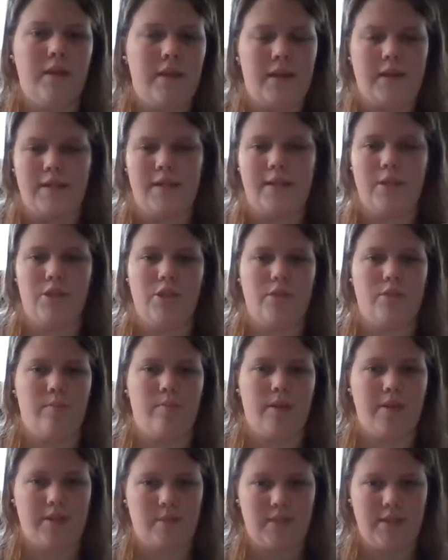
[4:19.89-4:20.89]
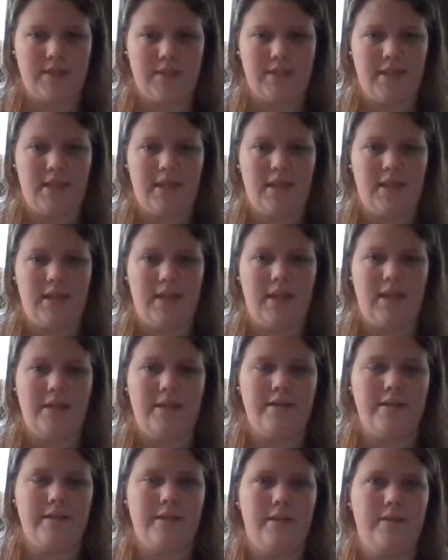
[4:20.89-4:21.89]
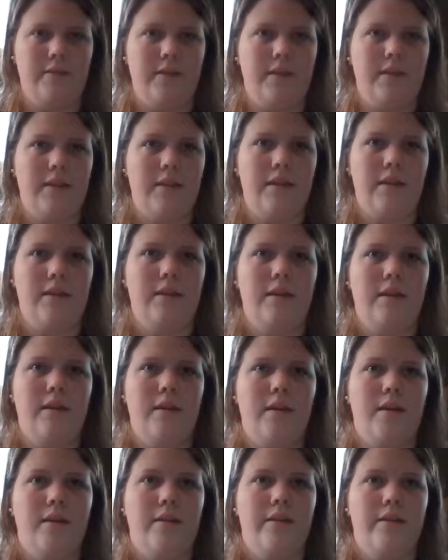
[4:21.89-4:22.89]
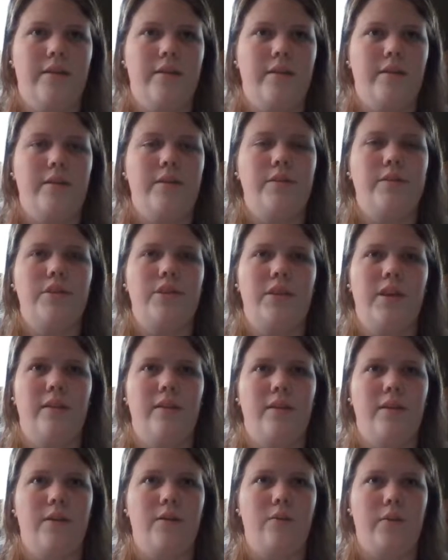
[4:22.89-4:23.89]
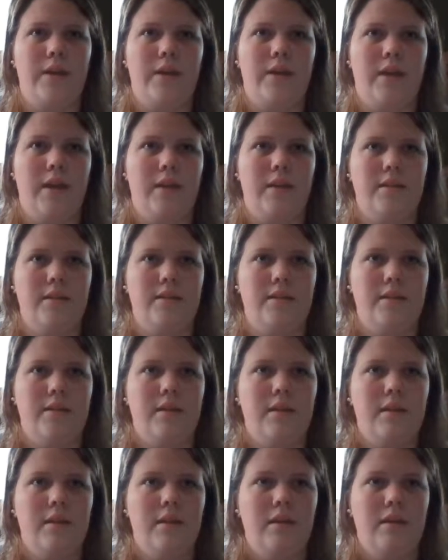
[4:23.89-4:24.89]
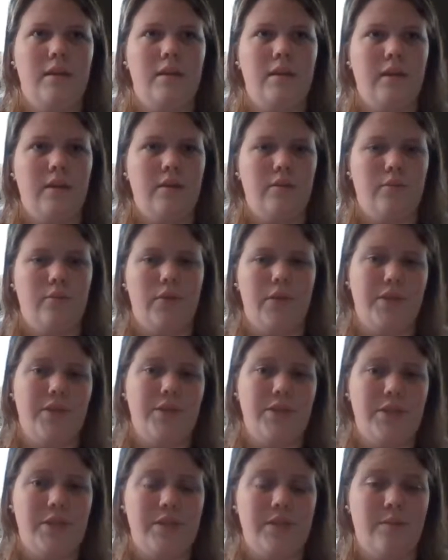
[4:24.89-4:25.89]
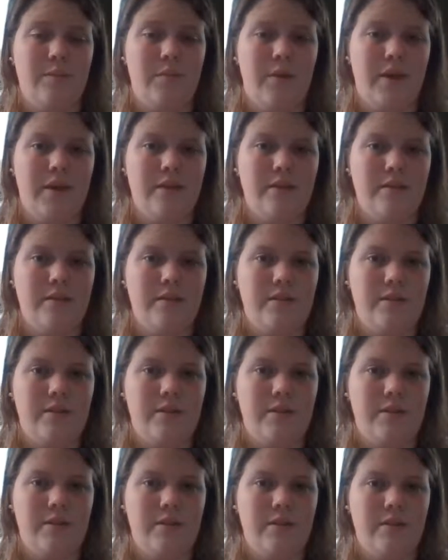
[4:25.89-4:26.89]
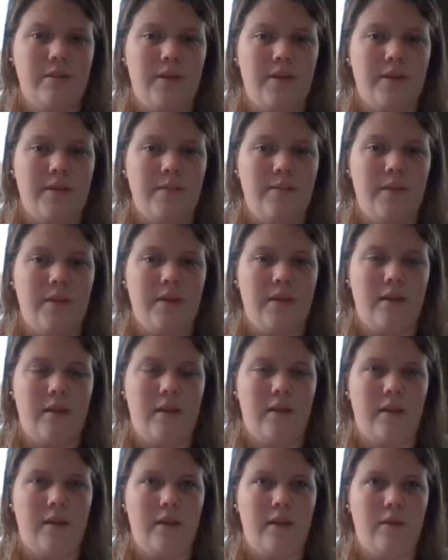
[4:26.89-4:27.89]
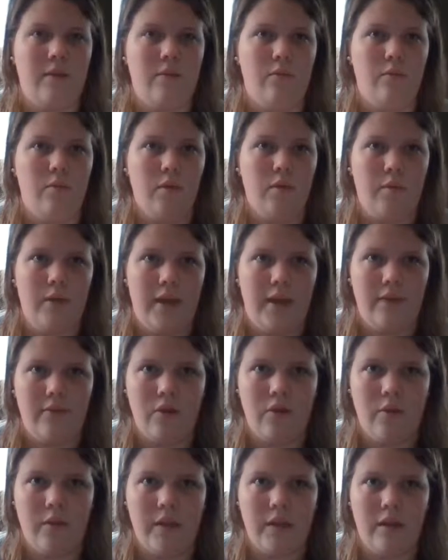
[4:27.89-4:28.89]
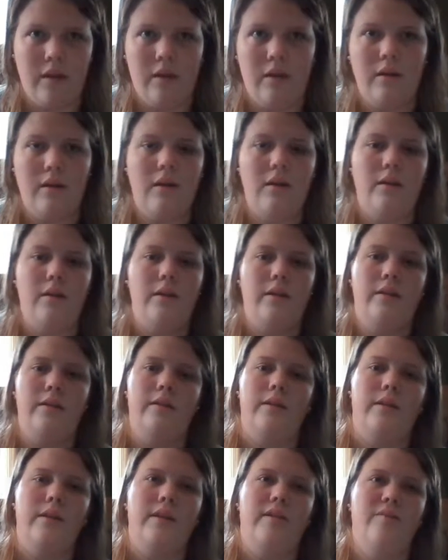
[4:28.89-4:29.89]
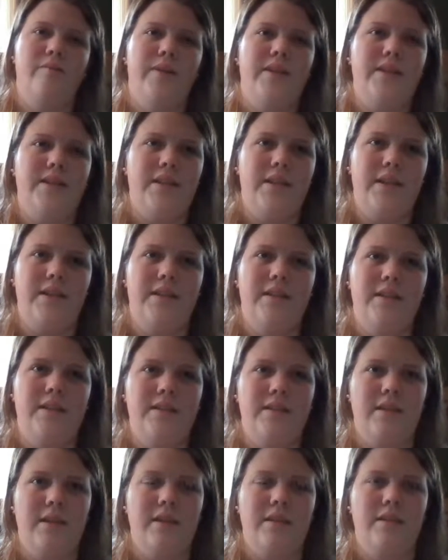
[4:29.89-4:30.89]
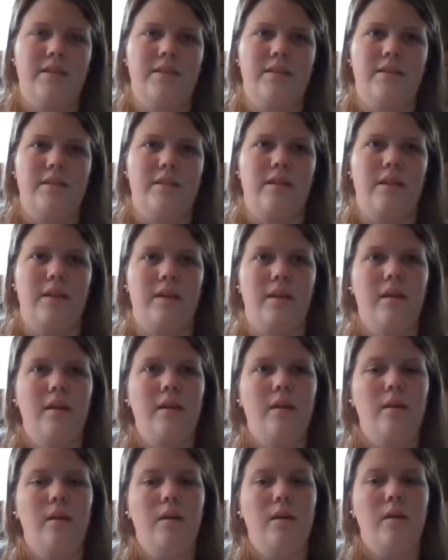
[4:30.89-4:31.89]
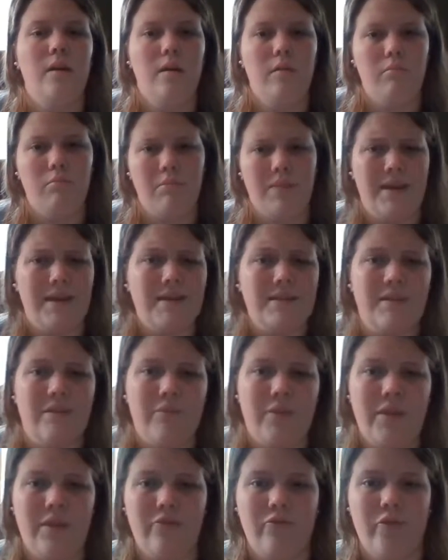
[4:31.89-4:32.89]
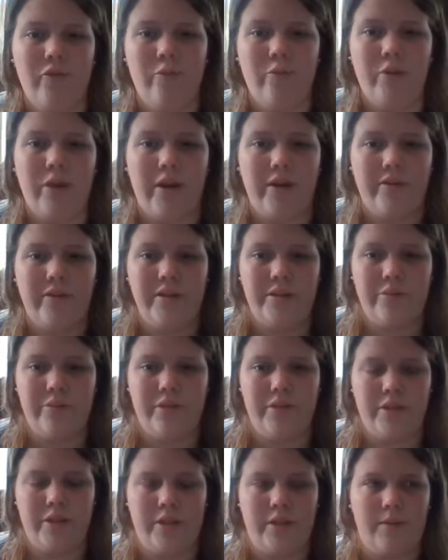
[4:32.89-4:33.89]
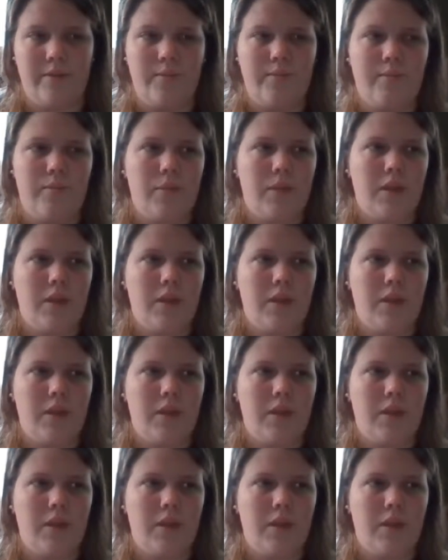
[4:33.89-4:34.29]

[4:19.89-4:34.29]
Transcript: Like I said, just depends on my day and stuff like that. And usually on like weekends, it really just depends to like depending on like what we have going on. Like if my dad decides to like make something for breakfast, which like